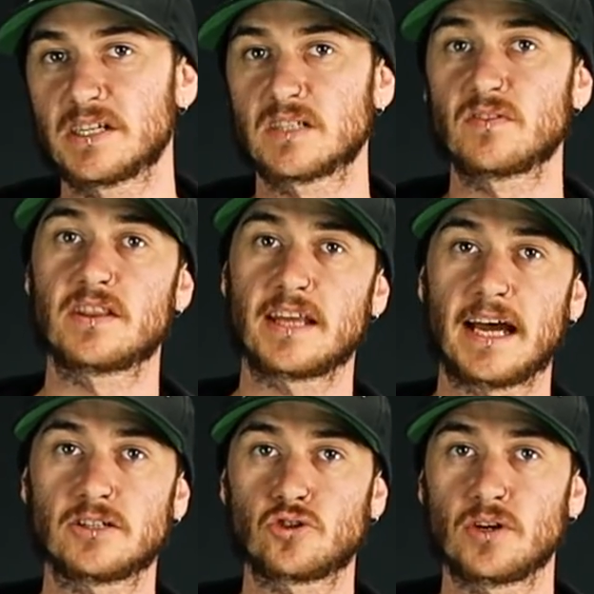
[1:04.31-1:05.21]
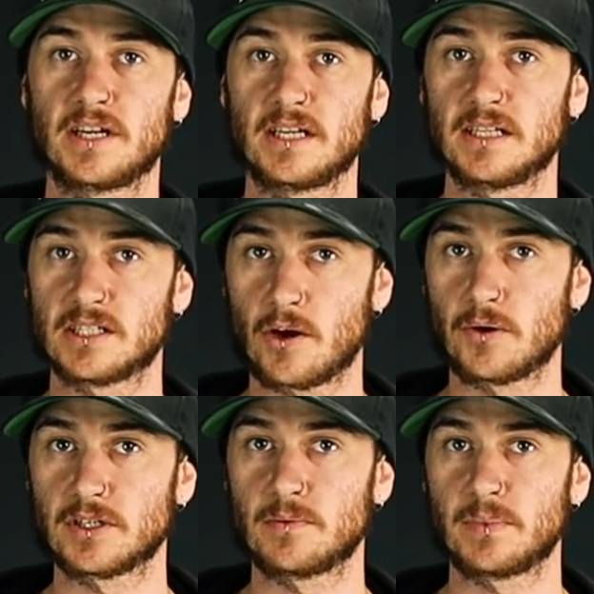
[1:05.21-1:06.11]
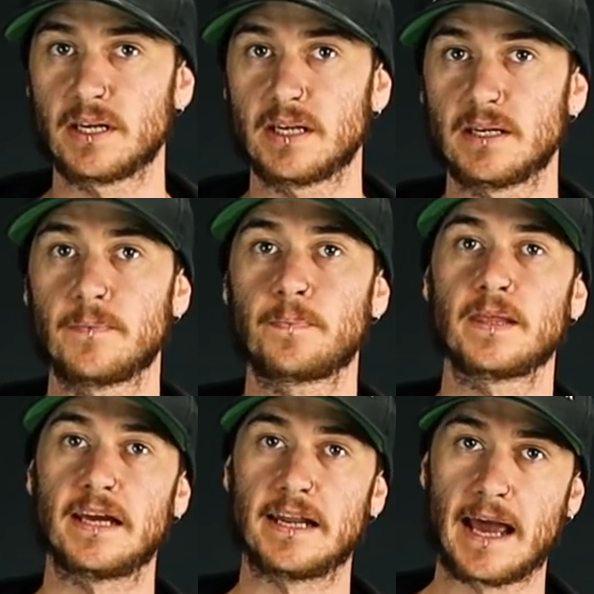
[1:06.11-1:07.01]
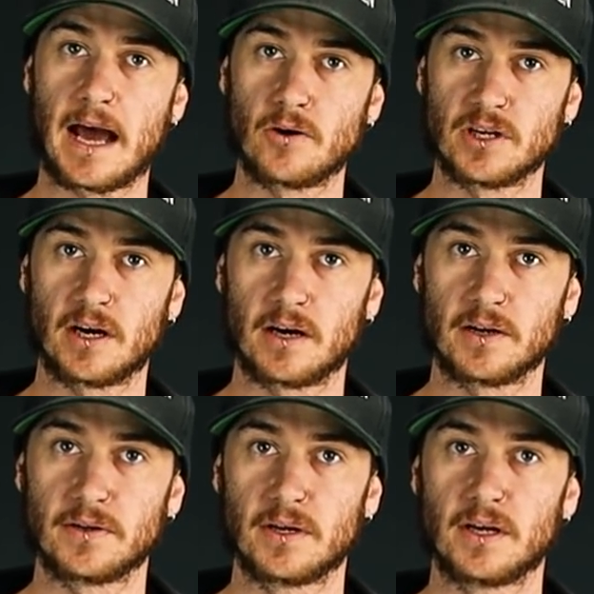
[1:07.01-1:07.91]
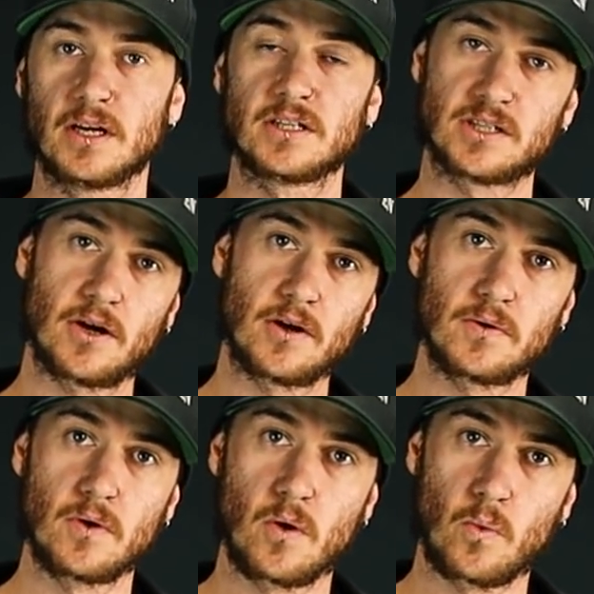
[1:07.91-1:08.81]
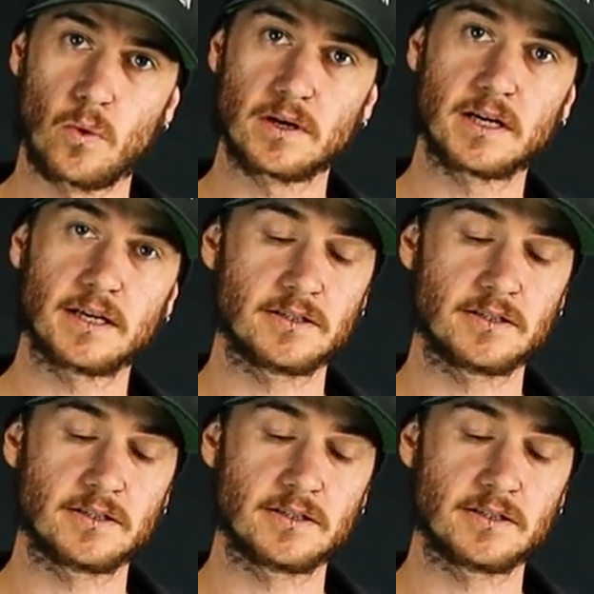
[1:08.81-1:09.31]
mix for that tree is going to be in our yard. So what I'm going